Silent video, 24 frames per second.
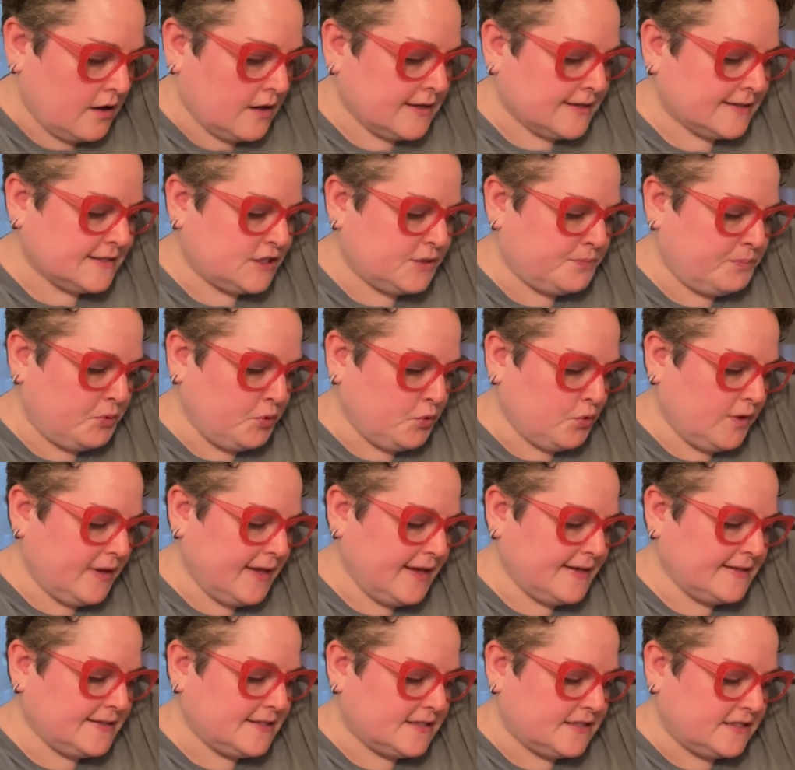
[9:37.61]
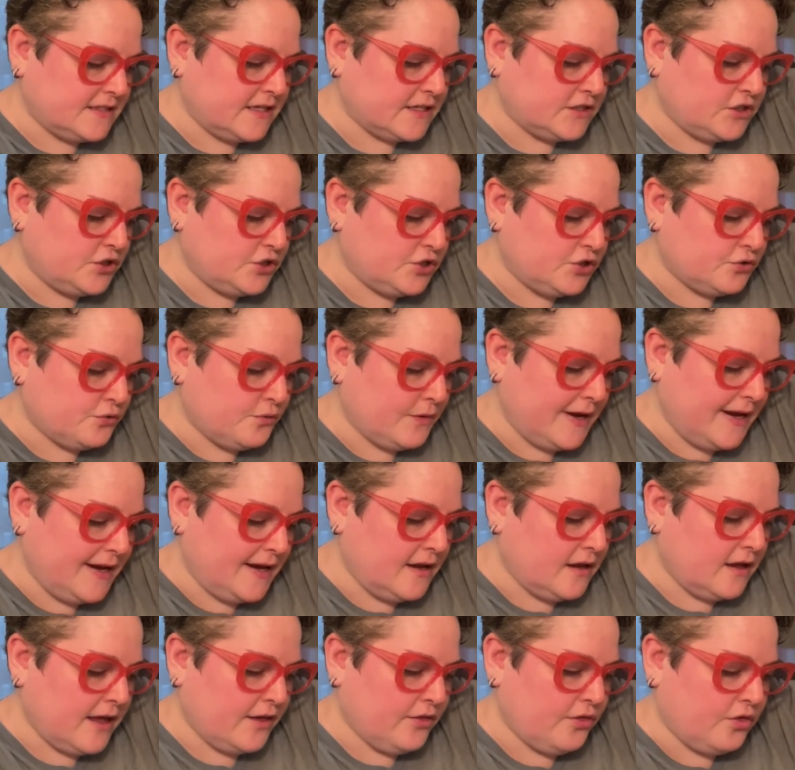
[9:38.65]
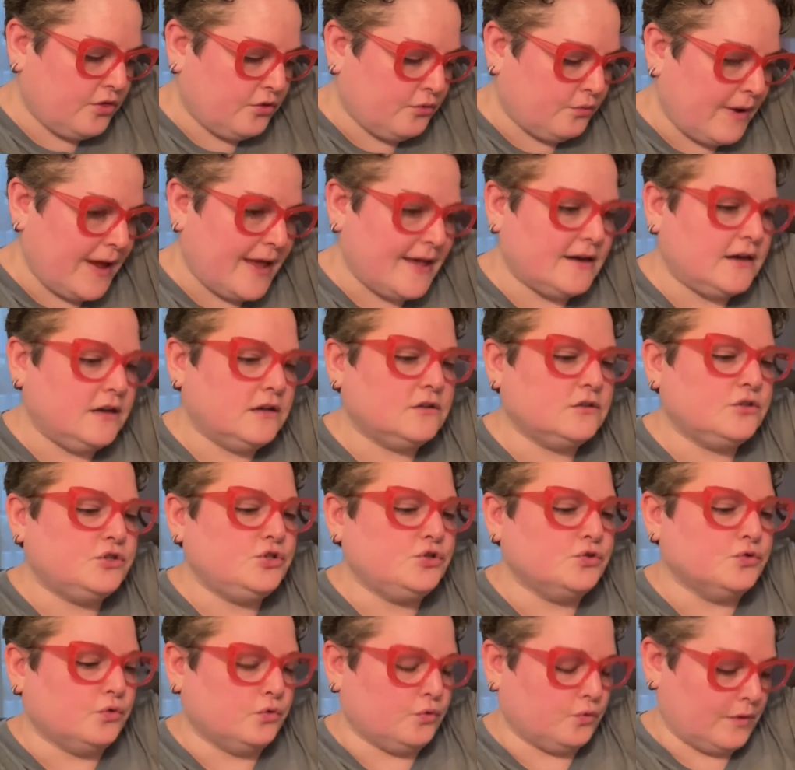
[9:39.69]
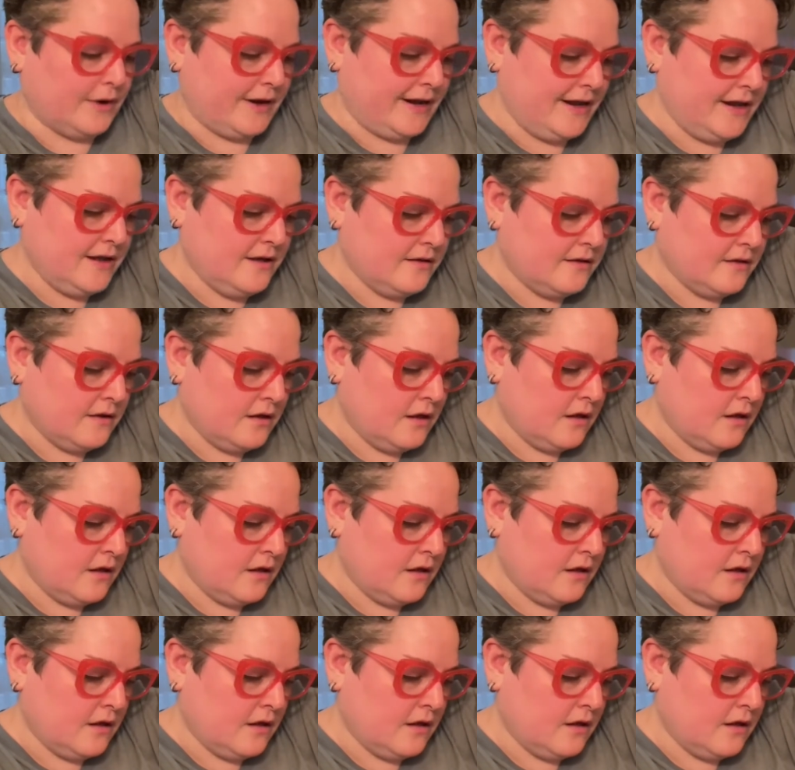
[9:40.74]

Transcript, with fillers: Spooky Stitchery Thread Jewelry,